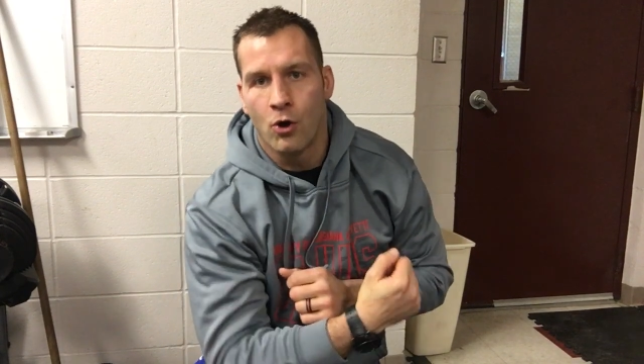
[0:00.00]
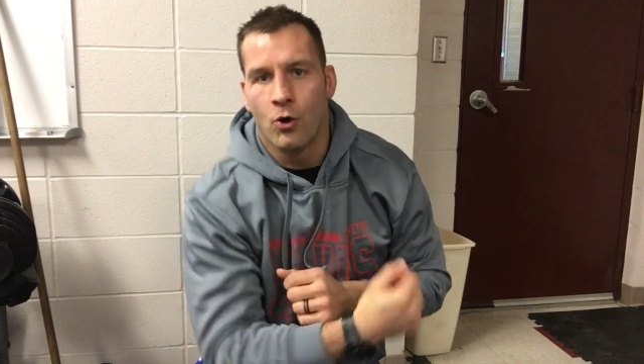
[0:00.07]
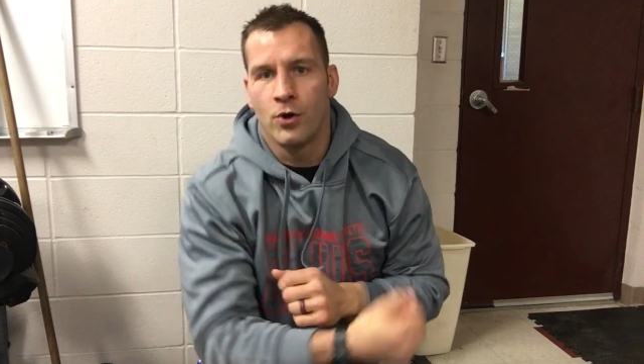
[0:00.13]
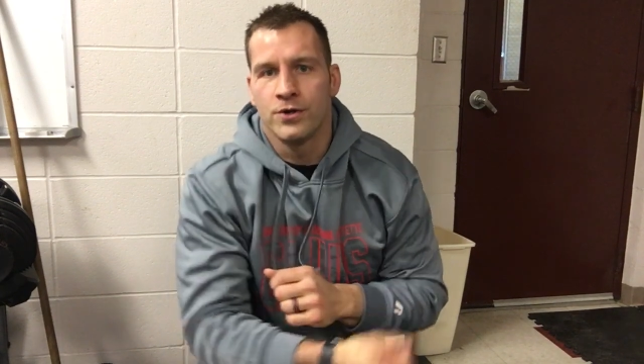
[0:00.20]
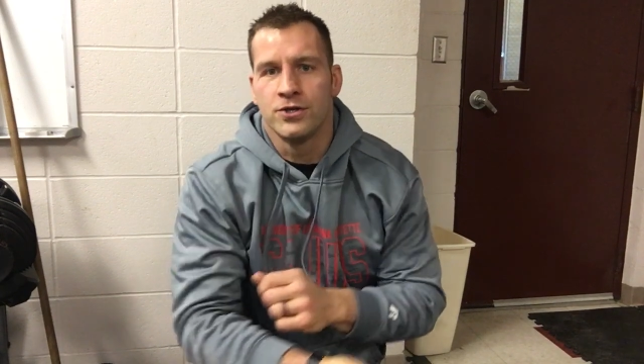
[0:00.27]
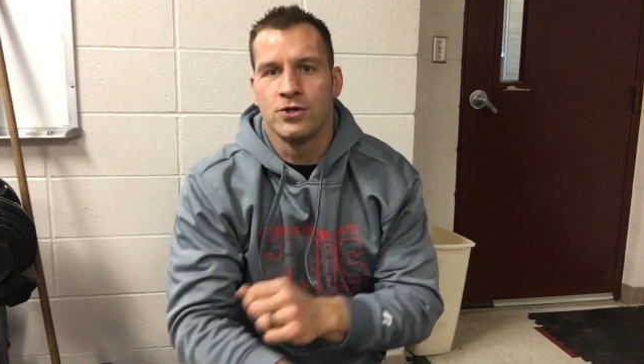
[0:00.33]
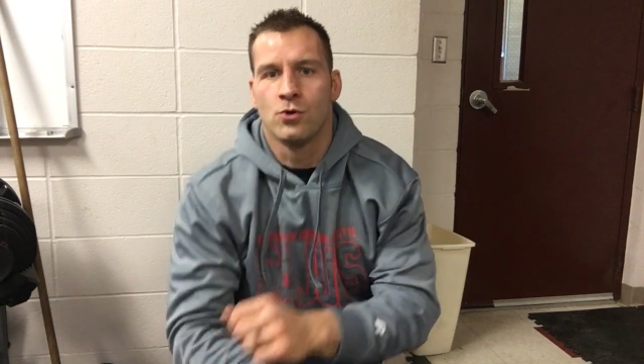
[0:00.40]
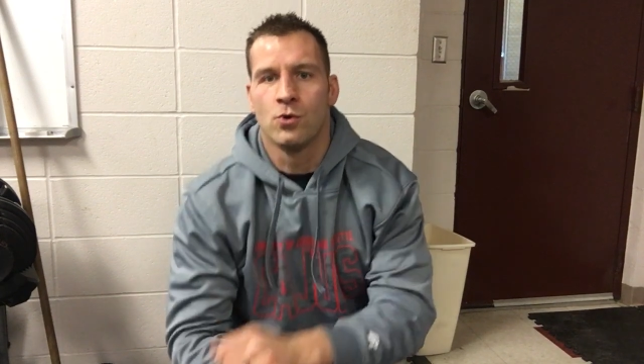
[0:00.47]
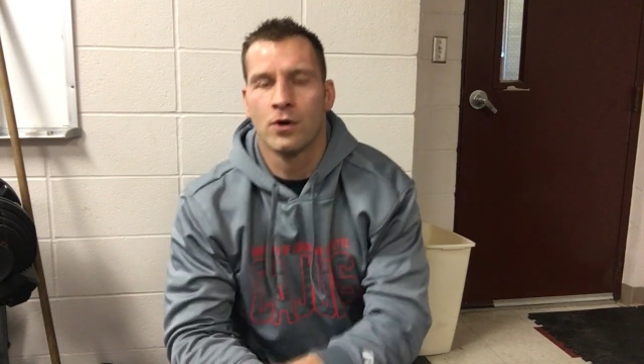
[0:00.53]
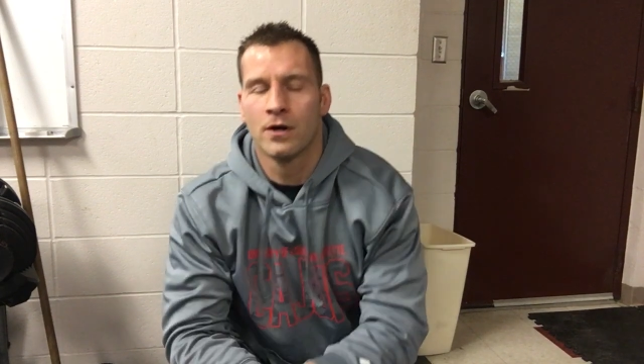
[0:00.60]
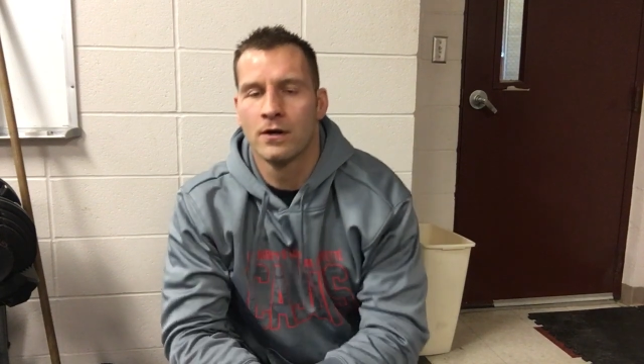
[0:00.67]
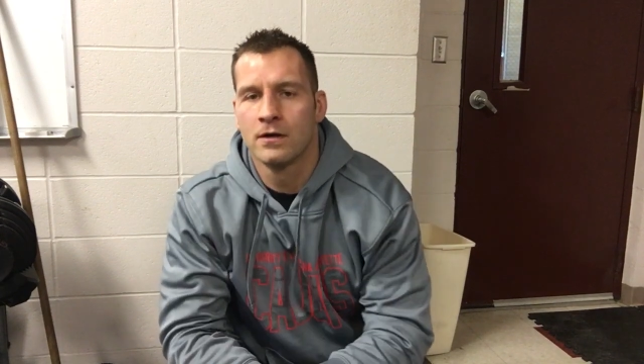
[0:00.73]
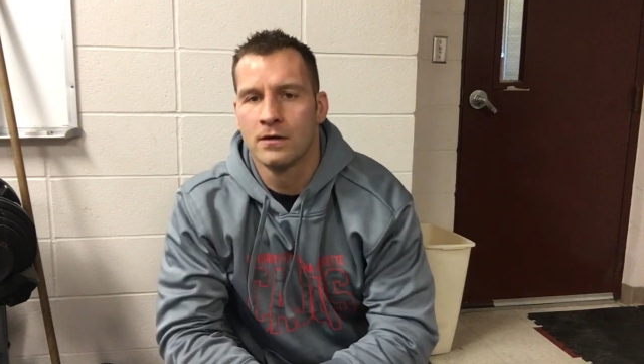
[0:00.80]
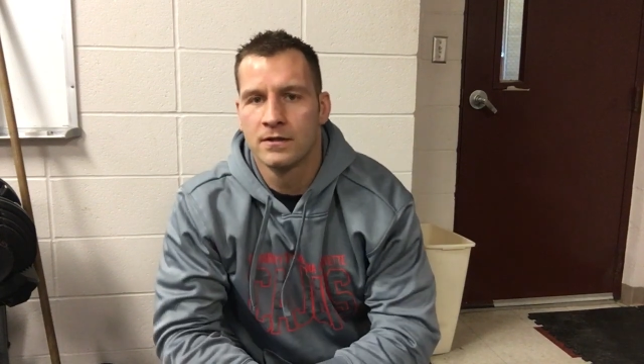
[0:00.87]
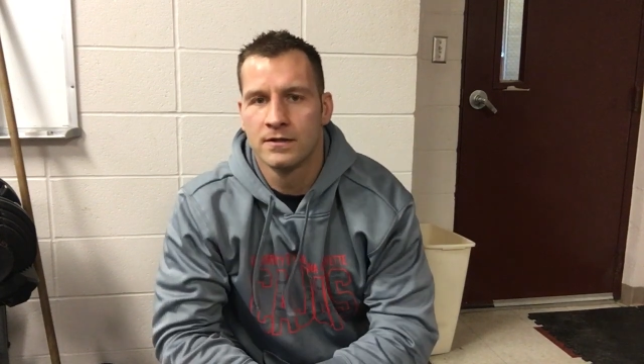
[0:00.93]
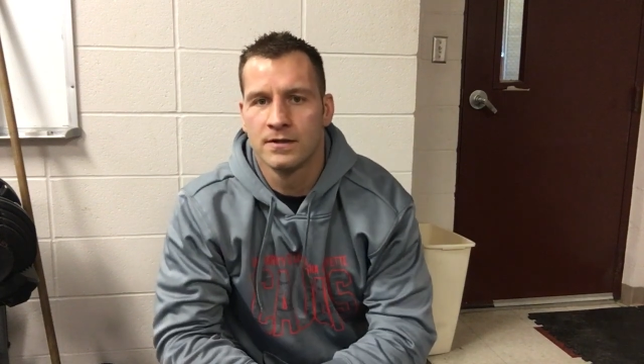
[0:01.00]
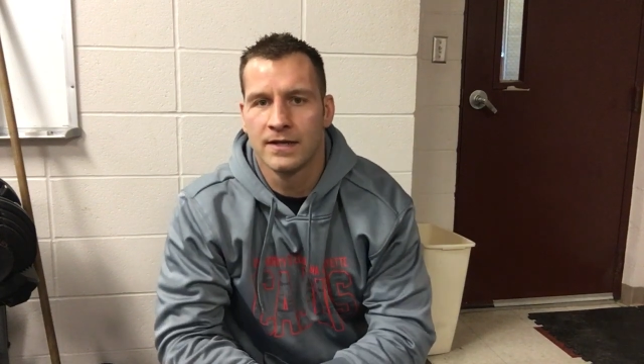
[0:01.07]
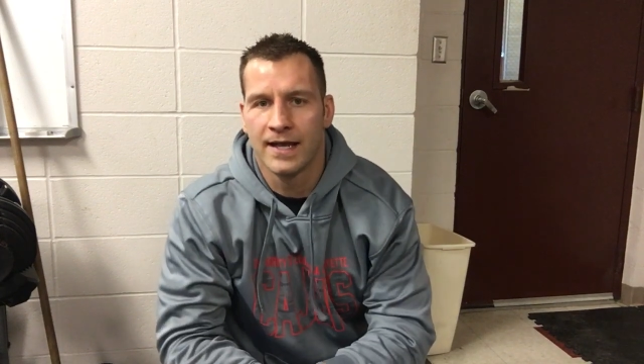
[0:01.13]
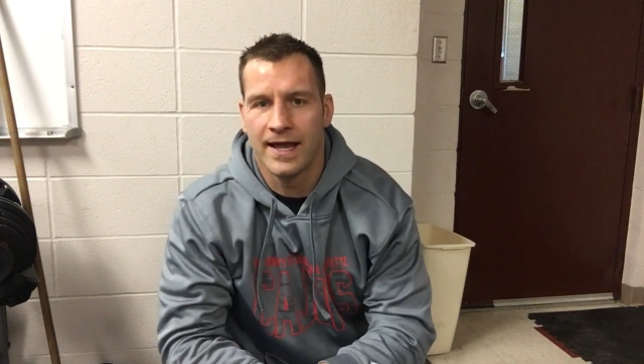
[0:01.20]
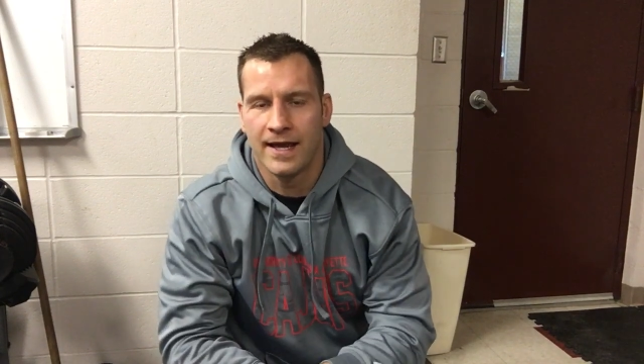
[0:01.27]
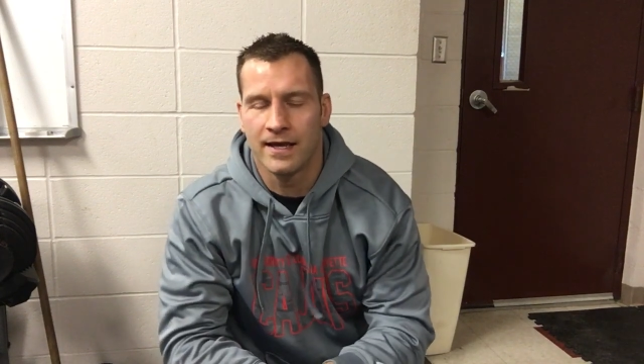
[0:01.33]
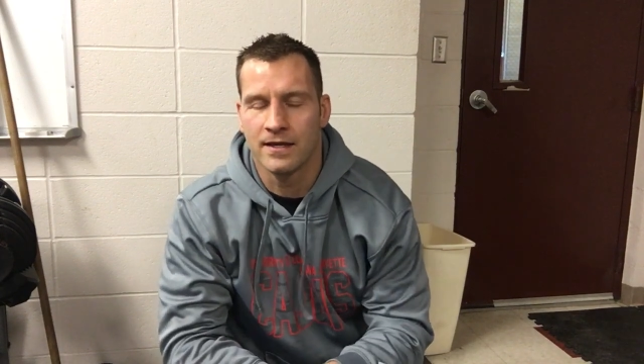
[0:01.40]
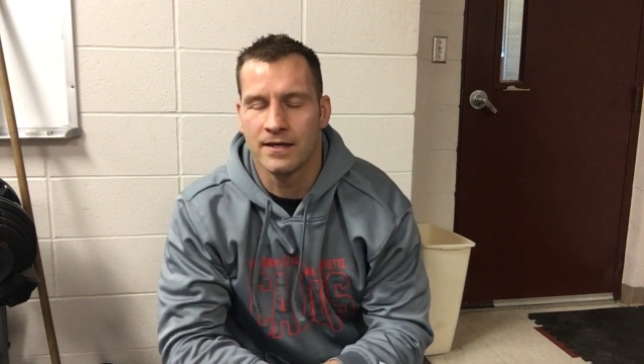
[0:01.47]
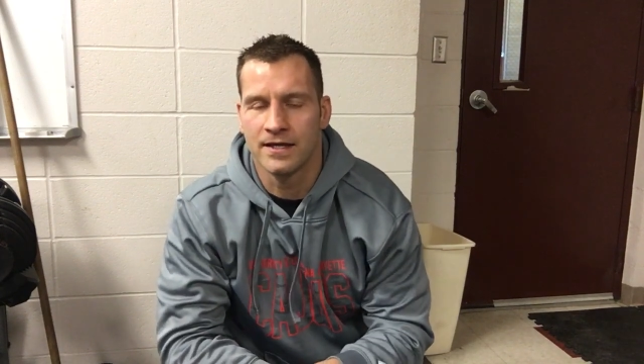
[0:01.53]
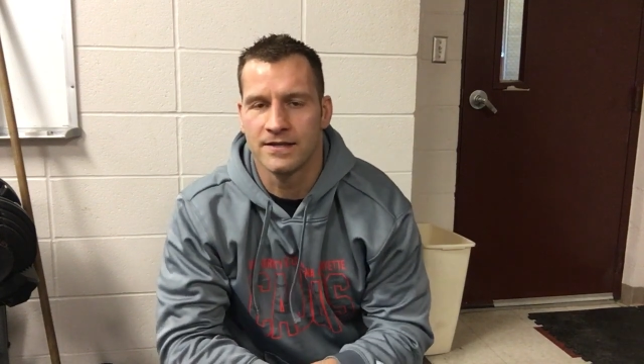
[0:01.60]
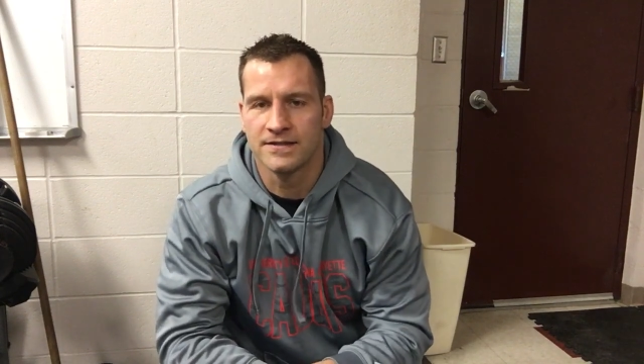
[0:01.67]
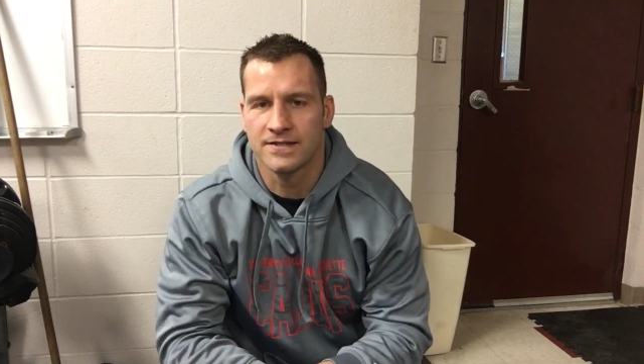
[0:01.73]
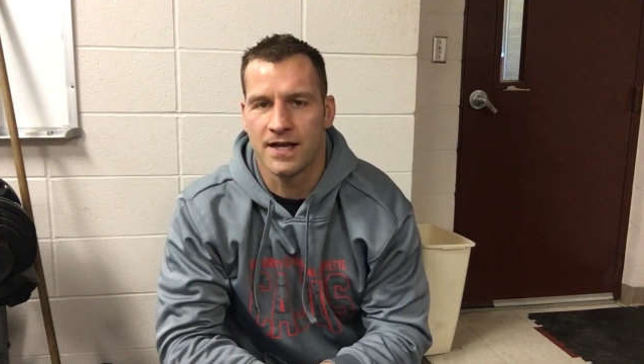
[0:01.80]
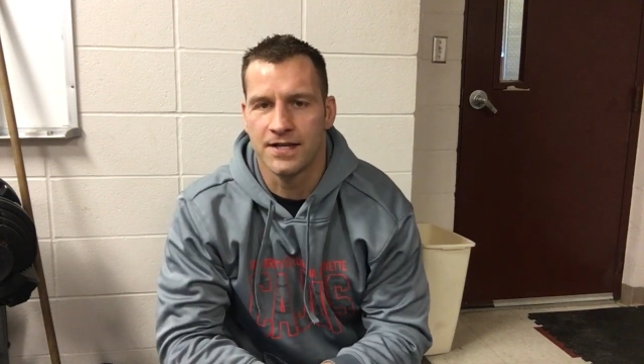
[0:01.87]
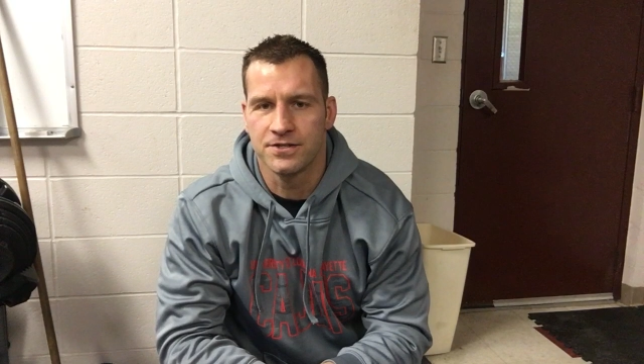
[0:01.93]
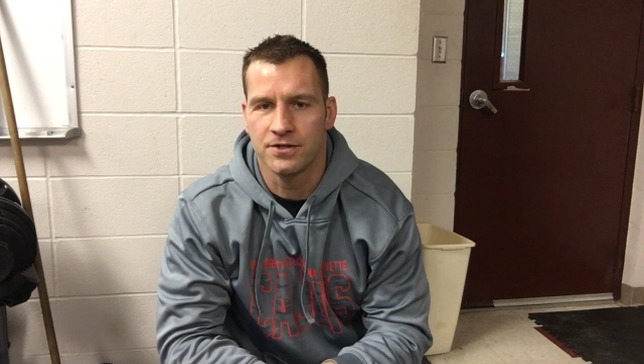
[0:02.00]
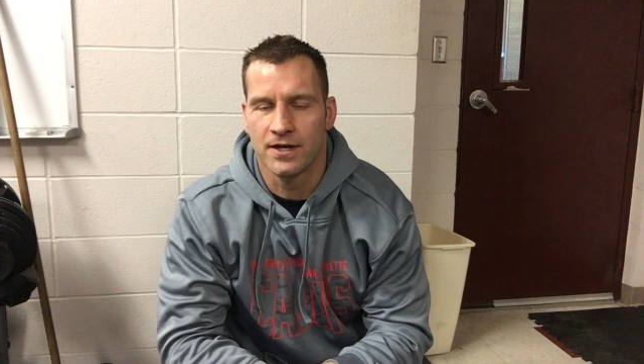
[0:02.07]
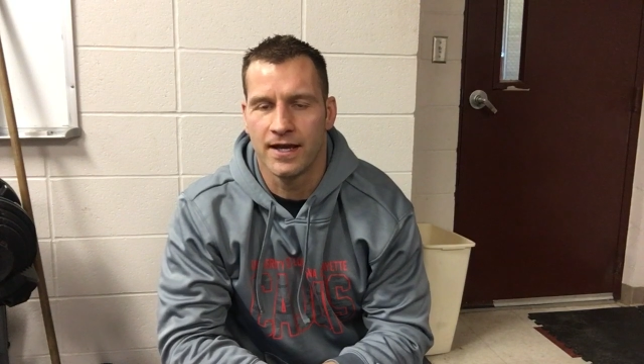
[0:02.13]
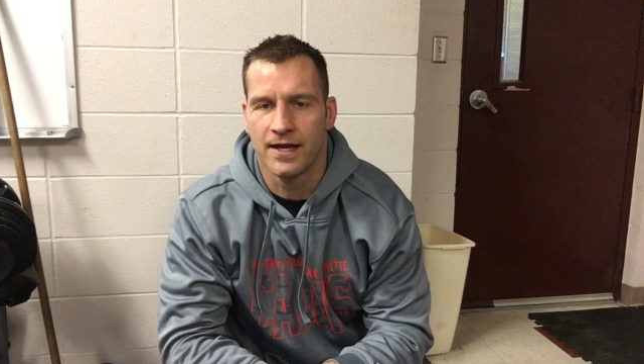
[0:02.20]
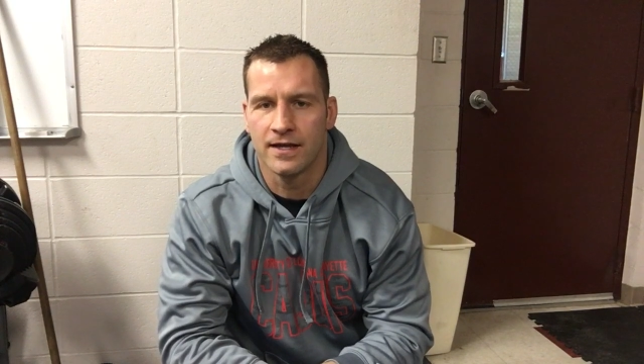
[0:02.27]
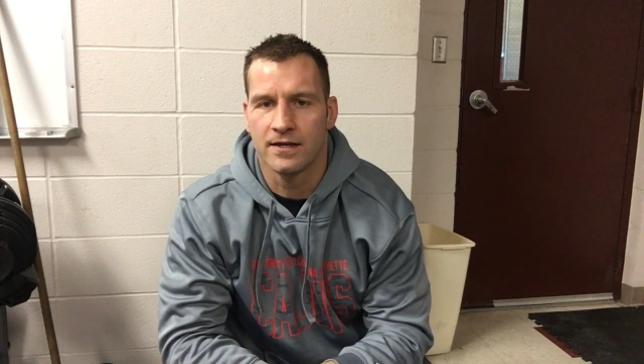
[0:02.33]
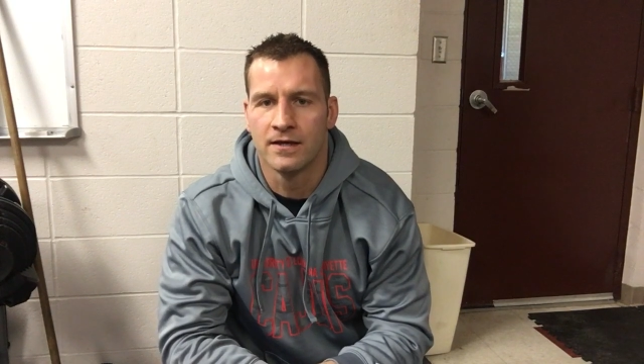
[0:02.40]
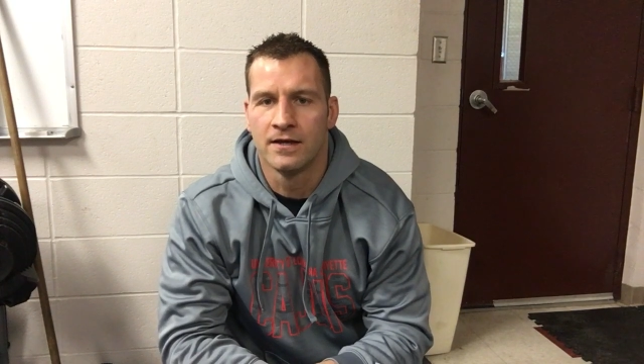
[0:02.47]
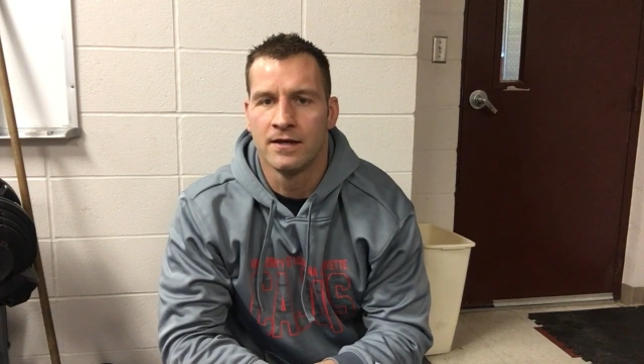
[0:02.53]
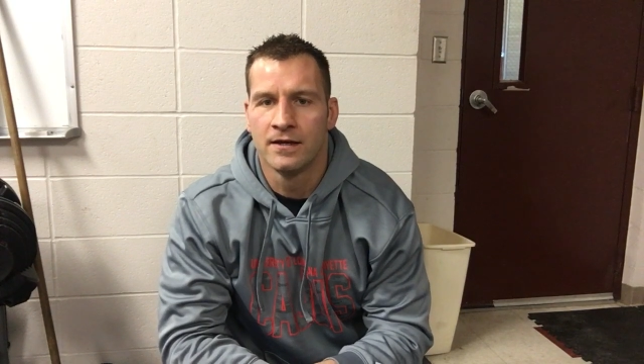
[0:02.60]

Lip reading: on your leg, inside your leg.